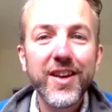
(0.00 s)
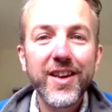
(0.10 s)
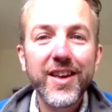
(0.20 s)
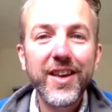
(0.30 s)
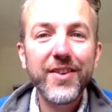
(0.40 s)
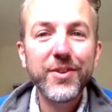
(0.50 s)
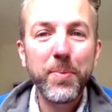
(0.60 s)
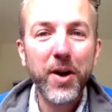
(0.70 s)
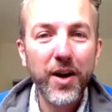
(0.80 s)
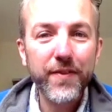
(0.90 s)
he's a
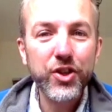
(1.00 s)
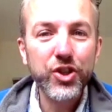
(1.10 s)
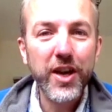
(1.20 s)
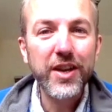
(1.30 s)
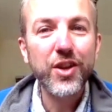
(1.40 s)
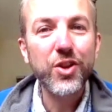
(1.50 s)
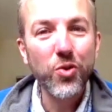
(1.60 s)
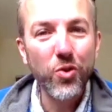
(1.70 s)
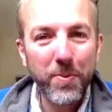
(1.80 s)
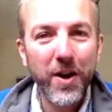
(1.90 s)
part of the chain, and
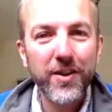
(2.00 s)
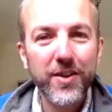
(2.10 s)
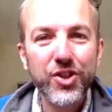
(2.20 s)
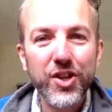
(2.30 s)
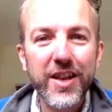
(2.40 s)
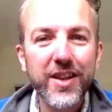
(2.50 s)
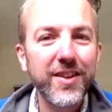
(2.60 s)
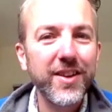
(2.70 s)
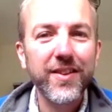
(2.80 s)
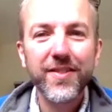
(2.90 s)
you're a part of the chain,
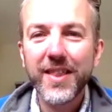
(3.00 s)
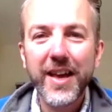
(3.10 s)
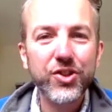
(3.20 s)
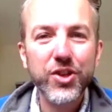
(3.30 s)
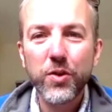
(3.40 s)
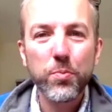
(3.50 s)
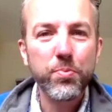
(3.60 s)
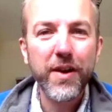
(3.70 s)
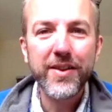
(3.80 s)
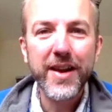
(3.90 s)
and that chain will
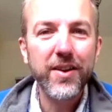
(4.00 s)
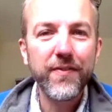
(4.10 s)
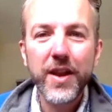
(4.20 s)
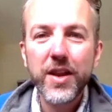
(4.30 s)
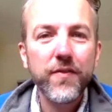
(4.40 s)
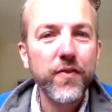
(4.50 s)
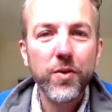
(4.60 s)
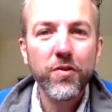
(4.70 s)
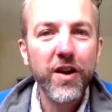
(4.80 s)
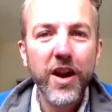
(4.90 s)
break down if any of
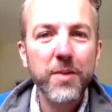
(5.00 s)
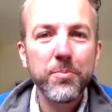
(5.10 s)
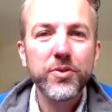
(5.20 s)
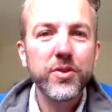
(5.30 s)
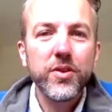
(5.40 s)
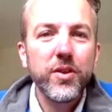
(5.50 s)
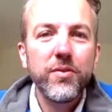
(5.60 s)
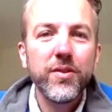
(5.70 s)
you are unable to do